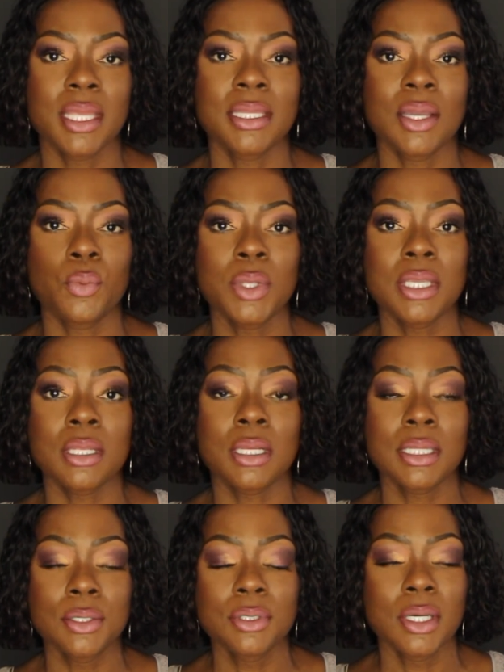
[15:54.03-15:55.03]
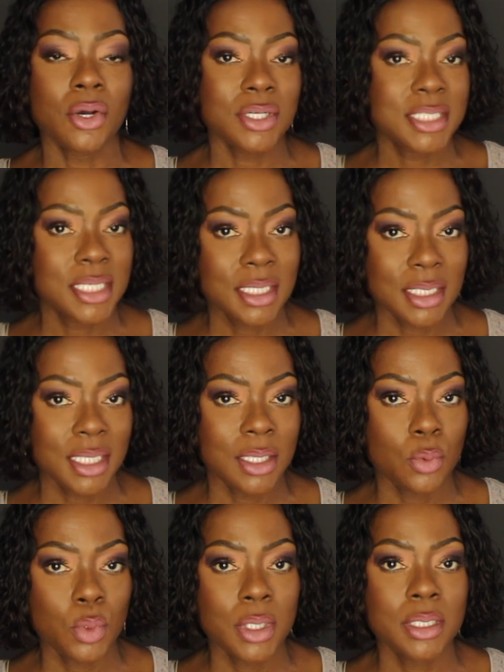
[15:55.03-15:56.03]
and that we can clearly
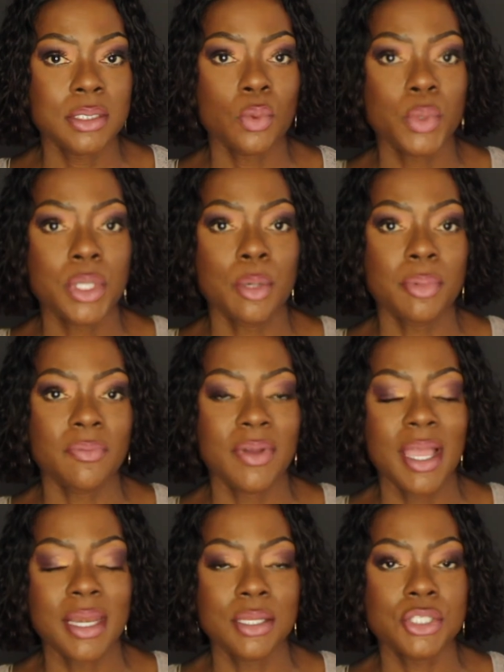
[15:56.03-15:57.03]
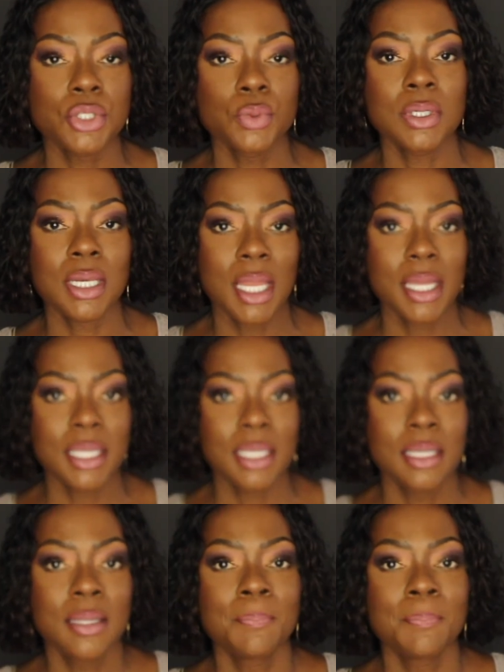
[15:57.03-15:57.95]
articulate what we are providing to a client,